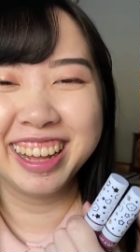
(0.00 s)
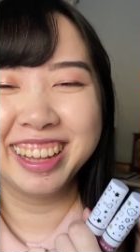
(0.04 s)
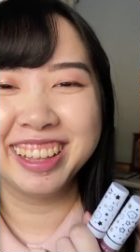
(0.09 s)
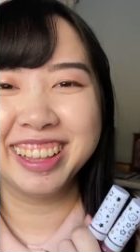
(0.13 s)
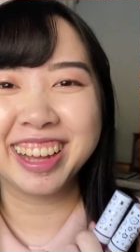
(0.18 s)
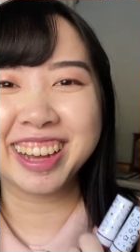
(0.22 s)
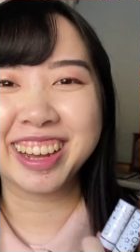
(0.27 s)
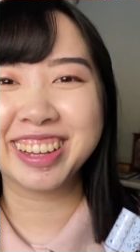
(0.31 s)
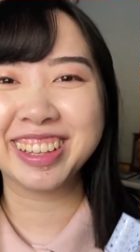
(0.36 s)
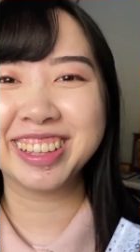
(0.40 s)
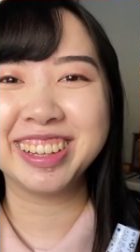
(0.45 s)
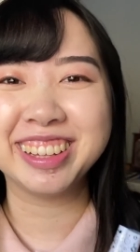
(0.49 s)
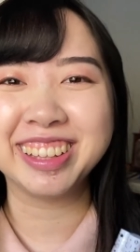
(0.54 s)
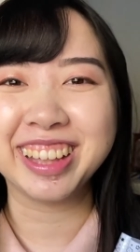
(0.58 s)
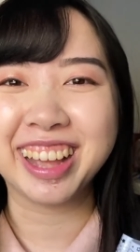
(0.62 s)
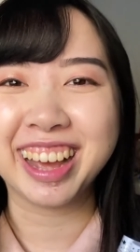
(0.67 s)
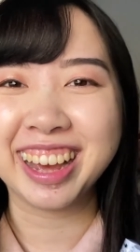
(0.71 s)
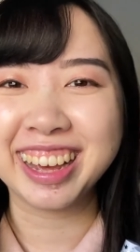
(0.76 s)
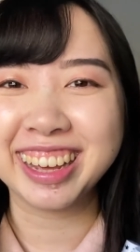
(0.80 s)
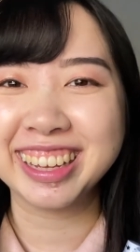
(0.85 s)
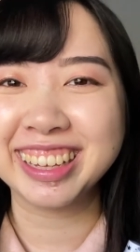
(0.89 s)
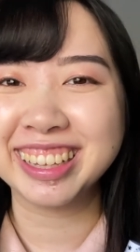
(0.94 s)
Not gonna
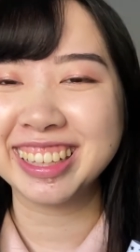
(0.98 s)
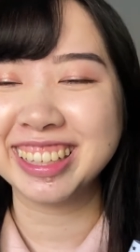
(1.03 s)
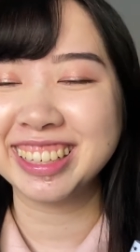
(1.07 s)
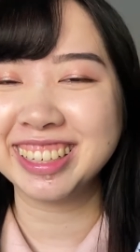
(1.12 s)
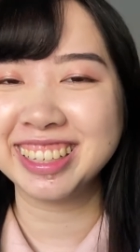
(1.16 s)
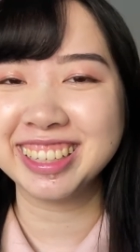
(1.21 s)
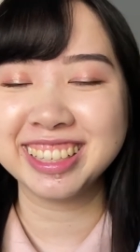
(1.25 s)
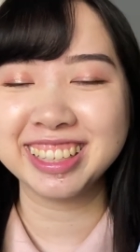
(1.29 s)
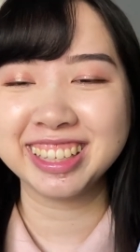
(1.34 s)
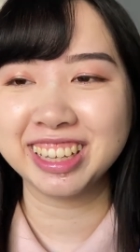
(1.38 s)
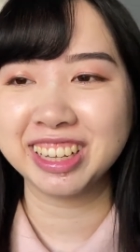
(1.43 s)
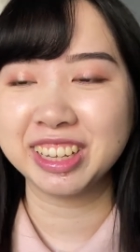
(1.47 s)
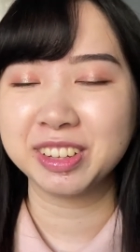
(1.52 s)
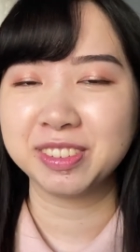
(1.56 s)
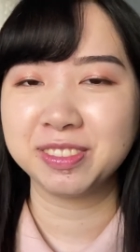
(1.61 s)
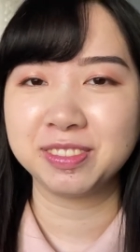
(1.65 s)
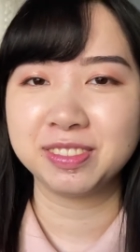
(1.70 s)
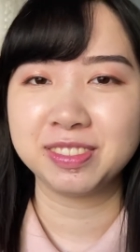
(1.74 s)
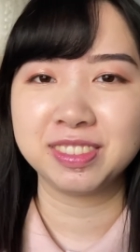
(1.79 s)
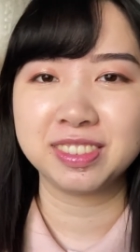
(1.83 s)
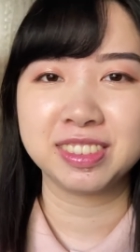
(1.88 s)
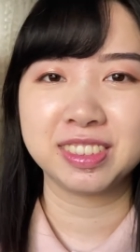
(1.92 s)
lie,
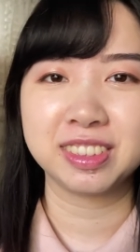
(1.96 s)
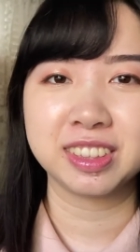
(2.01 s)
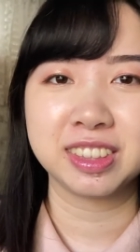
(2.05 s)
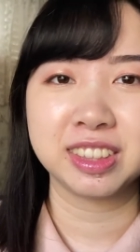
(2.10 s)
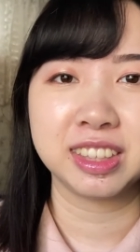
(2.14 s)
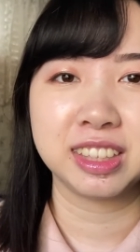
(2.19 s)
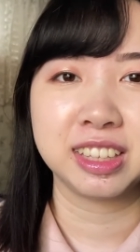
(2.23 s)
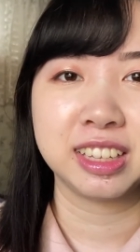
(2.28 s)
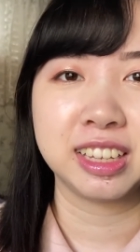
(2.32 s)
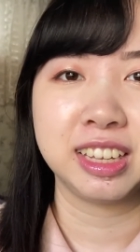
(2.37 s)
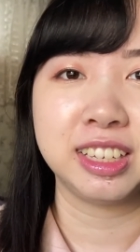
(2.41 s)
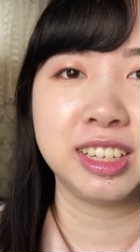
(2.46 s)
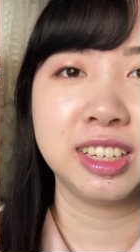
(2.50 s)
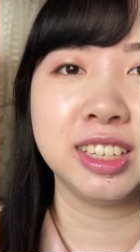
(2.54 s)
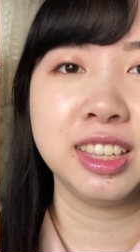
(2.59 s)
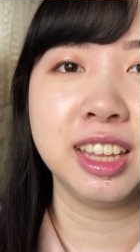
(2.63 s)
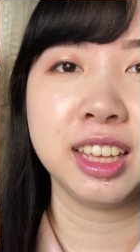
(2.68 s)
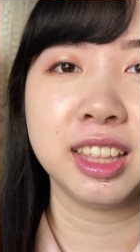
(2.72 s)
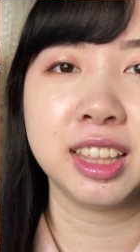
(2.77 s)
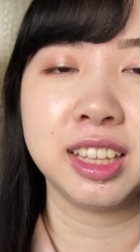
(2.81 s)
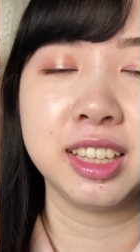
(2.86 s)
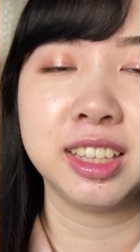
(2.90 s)
it's just
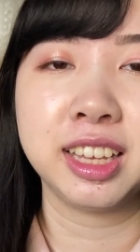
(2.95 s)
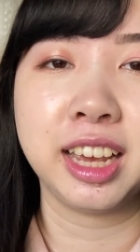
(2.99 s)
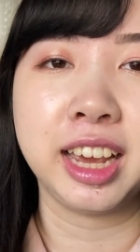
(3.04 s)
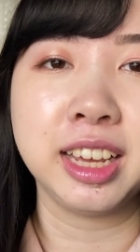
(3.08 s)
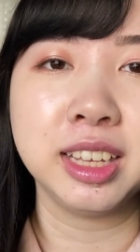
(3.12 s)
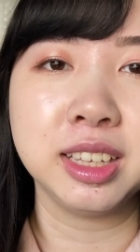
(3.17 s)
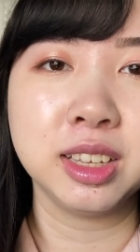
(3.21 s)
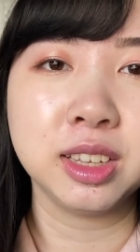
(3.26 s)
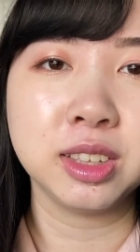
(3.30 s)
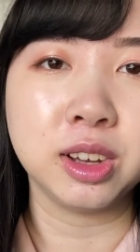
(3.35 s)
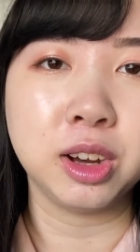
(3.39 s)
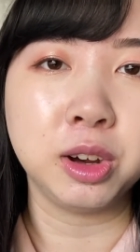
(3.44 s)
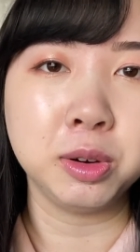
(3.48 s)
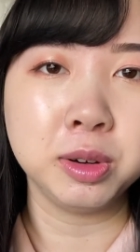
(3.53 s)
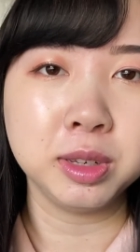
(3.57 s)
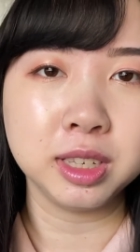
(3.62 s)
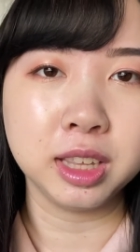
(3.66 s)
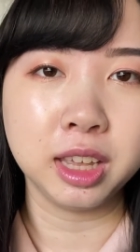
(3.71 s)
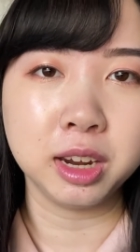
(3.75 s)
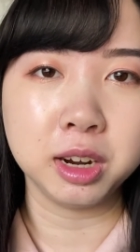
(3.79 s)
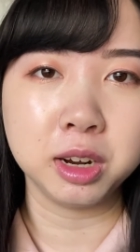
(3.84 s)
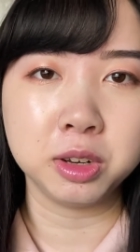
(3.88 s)
like the taste is always
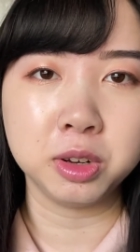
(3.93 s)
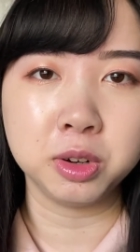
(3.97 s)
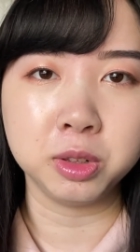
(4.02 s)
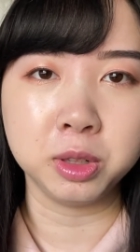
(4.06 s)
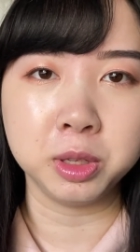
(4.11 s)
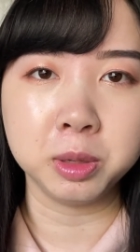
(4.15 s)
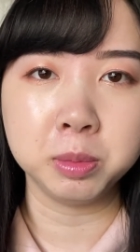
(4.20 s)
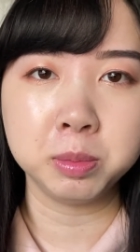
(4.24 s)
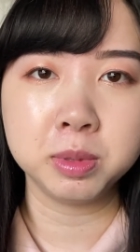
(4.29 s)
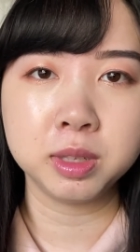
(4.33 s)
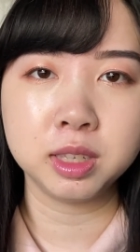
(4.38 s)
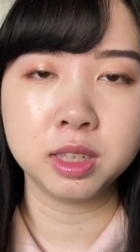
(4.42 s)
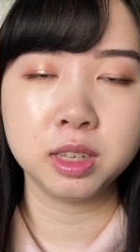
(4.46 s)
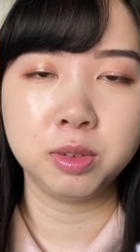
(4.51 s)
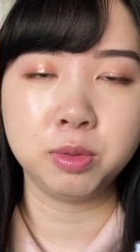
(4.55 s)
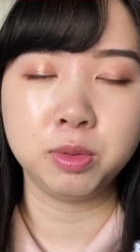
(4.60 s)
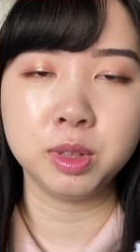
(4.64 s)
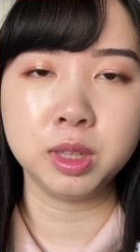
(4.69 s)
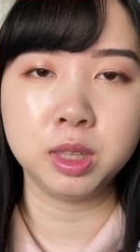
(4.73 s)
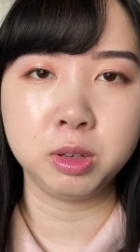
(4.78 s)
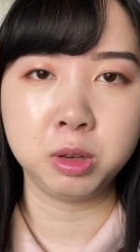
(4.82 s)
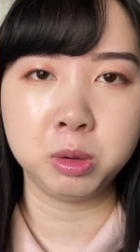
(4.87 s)
there on your lips
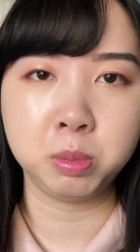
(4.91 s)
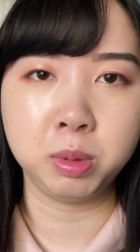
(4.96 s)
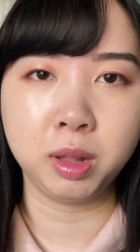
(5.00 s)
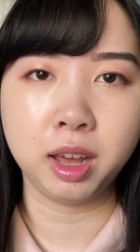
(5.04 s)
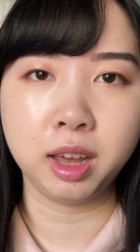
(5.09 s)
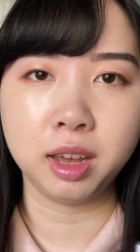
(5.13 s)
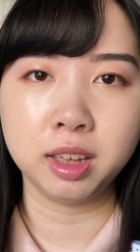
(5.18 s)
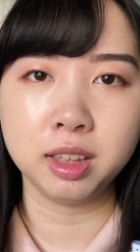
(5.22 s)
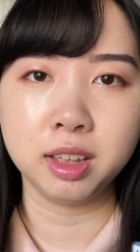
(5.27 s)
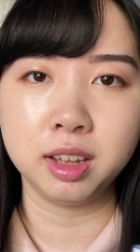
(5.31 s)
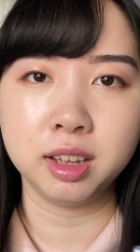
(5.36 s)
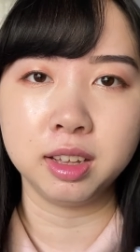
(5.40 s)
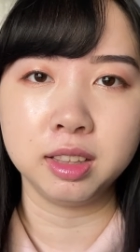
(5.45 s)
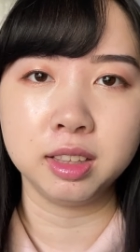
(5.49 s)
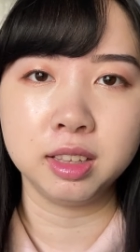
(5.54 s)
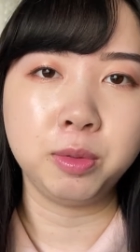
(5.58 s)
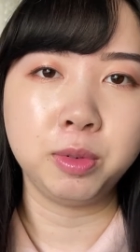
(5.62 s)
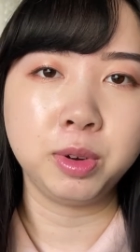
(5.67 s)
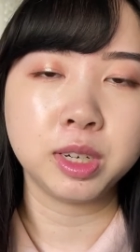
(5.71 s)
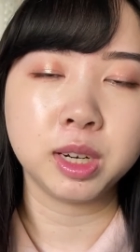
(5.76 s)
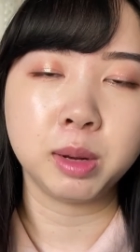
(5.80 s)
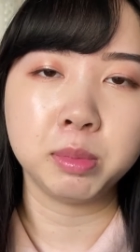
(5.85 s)
once you apply it on,
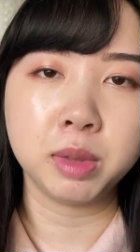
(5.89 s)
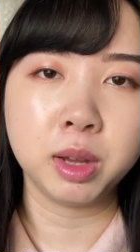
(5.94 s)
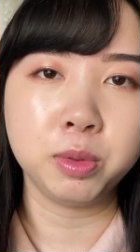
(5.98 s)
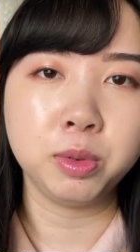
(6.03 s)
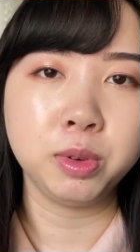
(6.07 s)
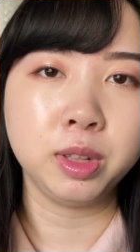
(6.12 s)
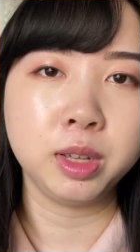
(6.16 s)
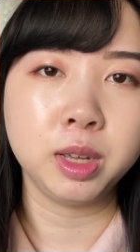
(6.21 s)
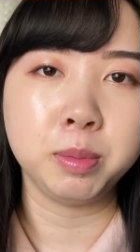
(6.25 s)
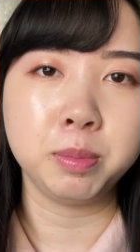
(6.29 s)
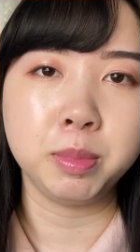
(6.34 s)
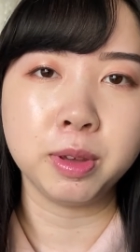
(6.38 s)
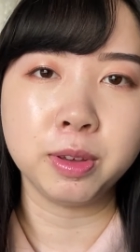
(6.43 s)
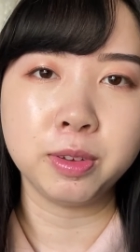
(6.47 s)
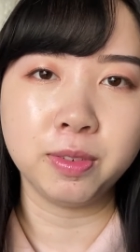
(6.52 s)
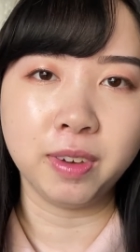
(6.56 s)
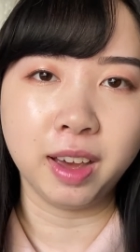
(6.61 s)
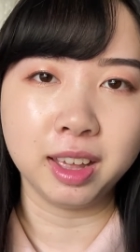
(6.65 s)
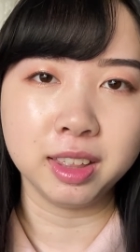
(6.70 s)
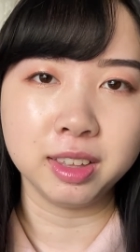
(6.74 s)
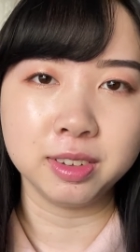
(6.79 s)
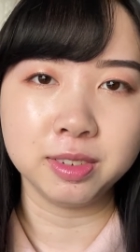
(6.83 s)
which I'm not really a big
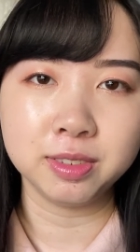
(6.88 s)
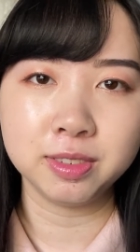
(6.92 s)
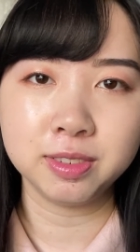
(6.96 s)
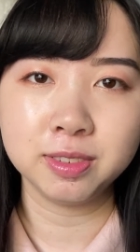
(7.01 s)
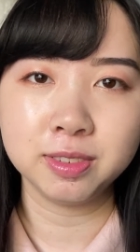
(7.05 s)
fan of.